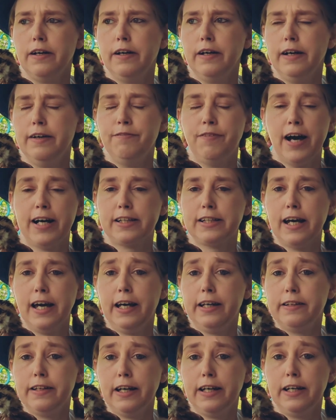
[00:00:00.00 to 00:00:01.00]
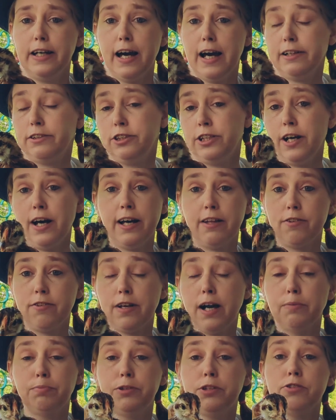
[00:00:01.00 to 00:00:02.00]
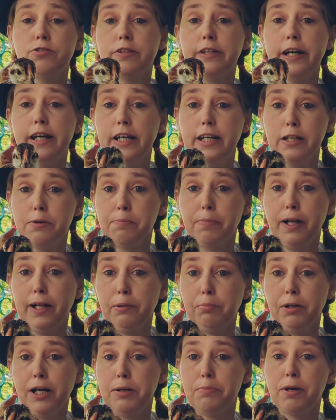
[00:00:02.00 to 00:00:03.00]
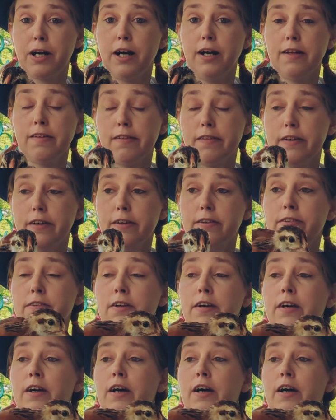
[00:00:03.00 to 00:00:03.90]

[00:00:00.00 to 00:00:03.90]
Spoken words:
in fact, I hate that I stopped using that heating plate because of this.